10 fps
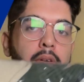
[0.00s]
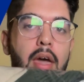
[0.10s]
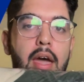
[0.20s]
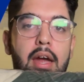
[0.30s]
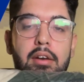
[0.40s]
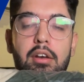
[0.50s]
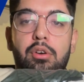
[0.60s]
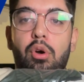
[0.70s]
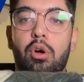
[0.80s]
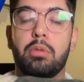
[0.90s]
added
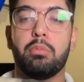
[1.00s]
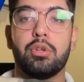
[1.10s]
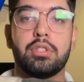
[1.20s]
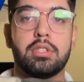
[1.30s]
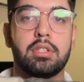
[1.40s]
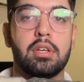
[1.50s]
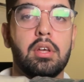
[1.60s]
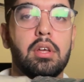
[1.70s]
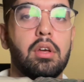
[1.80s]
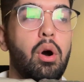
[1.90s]
almost
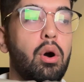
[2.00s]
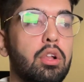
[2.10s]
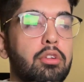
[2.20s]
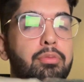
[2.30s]
all of